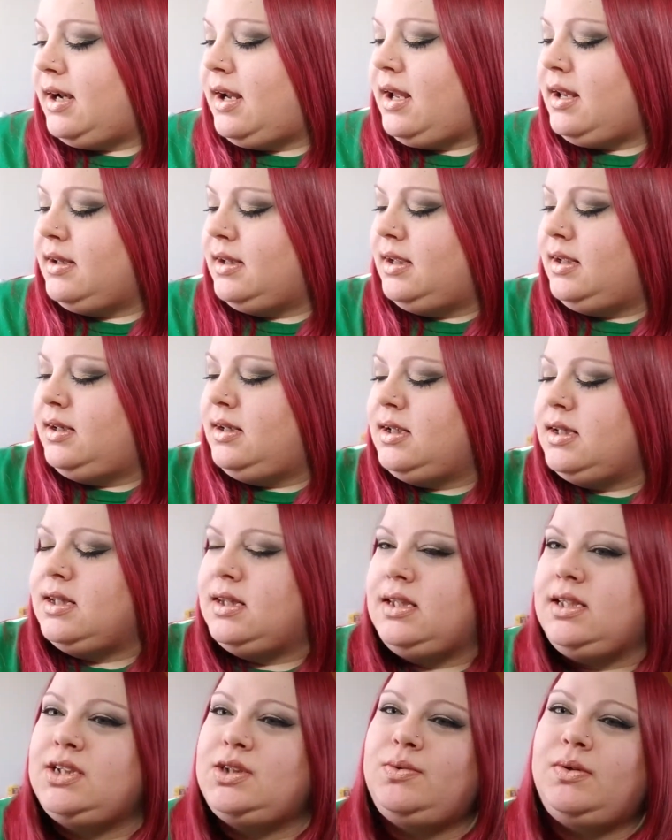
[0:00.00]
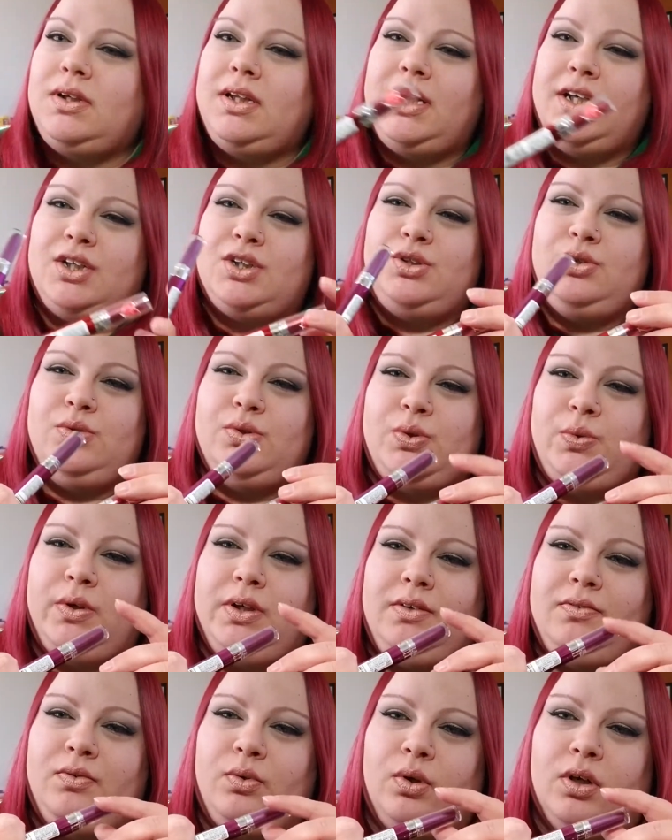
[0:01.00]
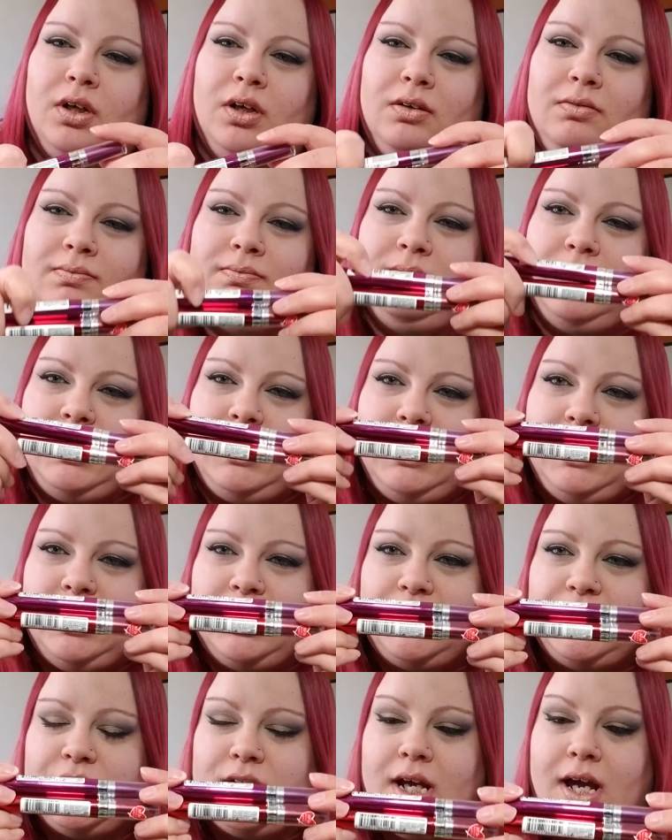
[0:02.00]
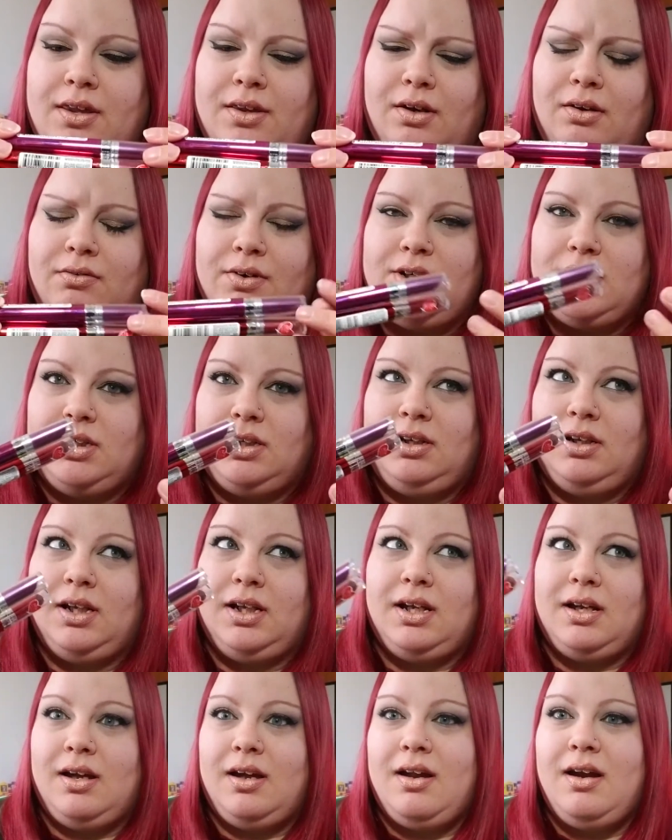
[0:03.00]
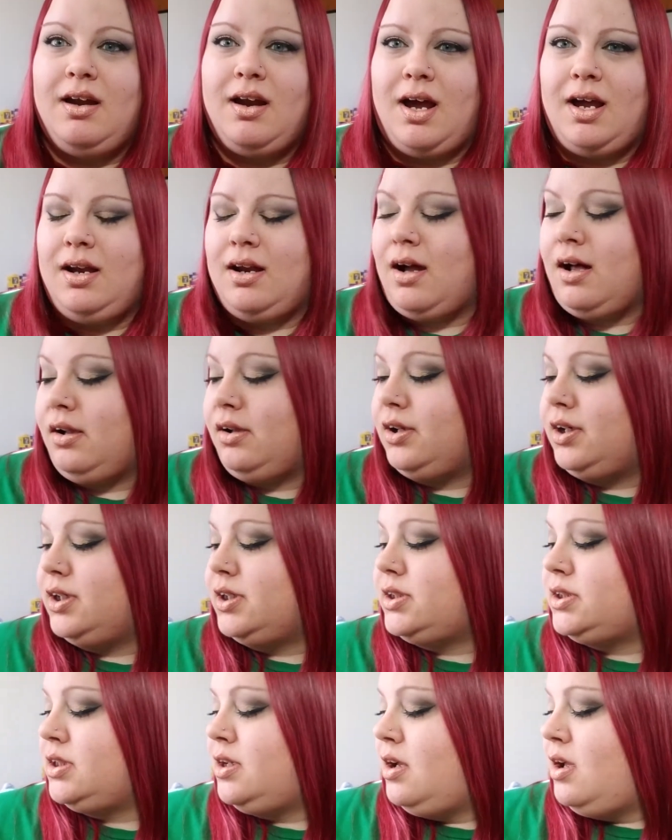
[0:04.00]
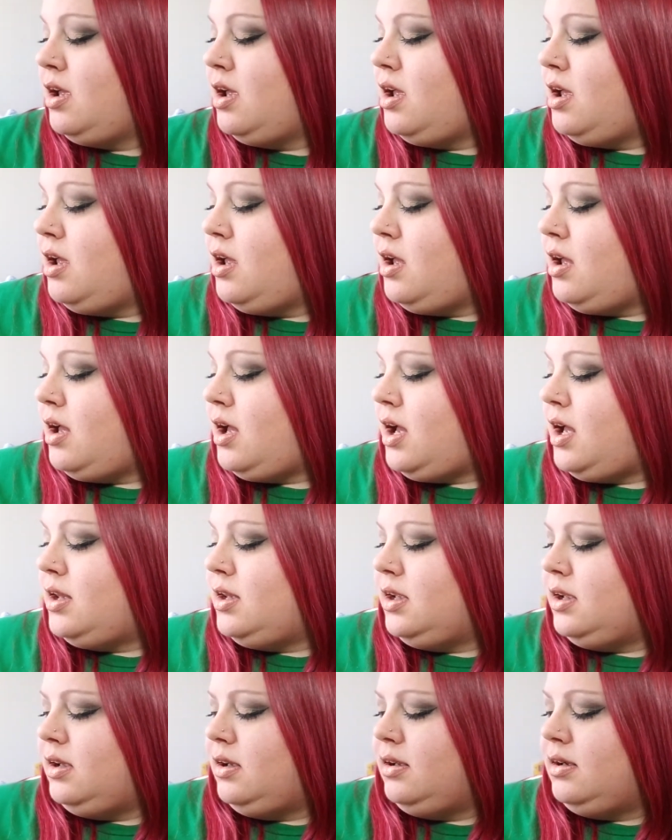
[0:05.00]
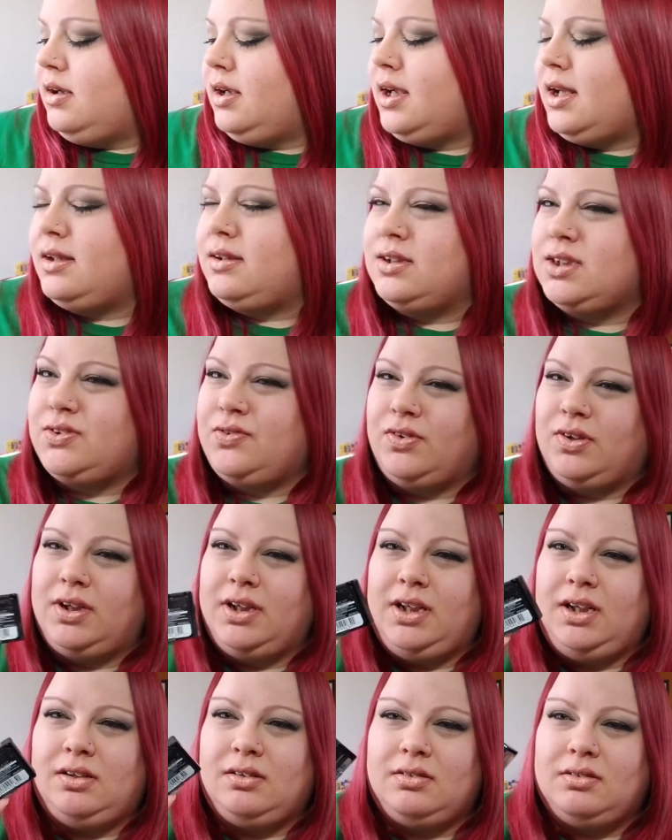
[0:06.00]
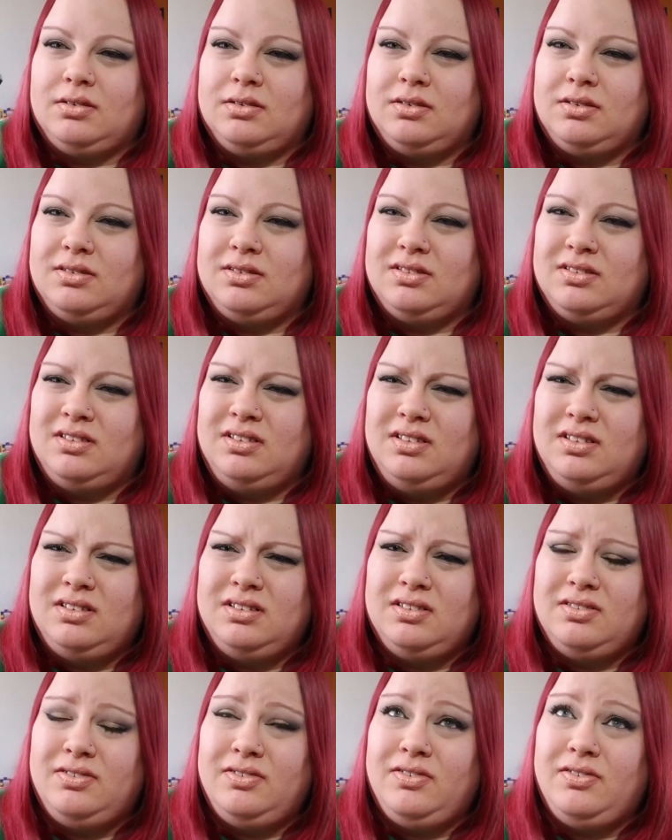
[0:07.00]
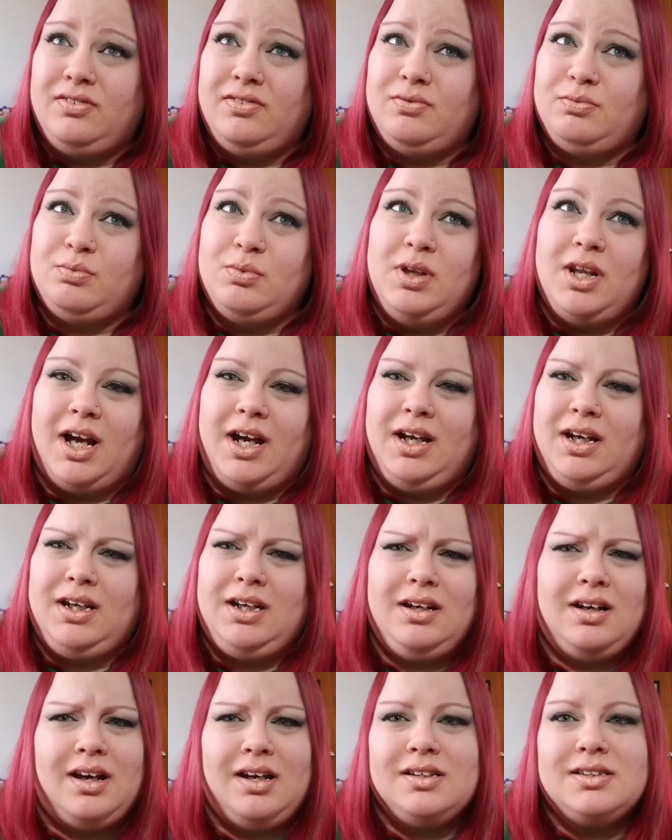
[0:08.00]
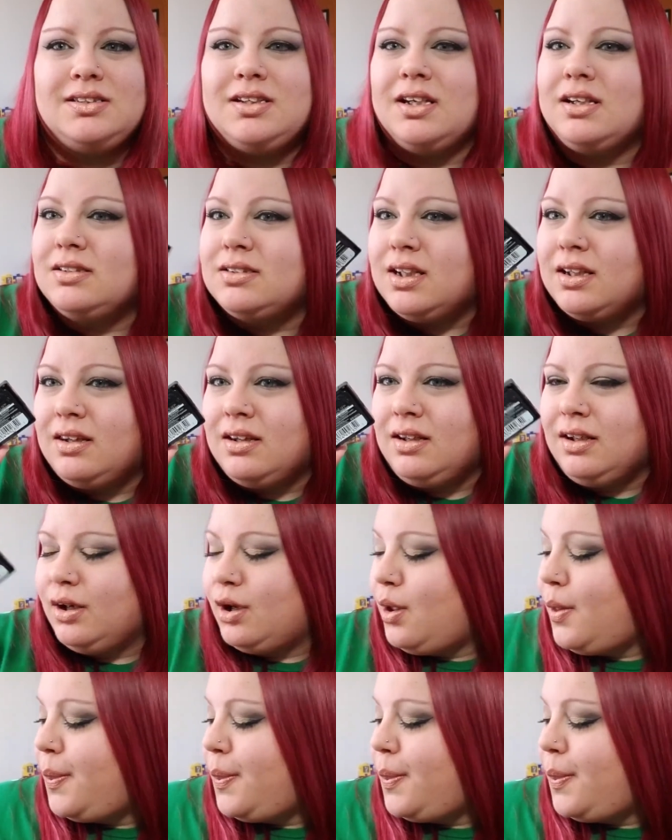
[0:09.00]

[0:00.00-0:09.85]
And then these were like $2.24 each, and they're originally like $9. And then I got this for like 99 cents, I think.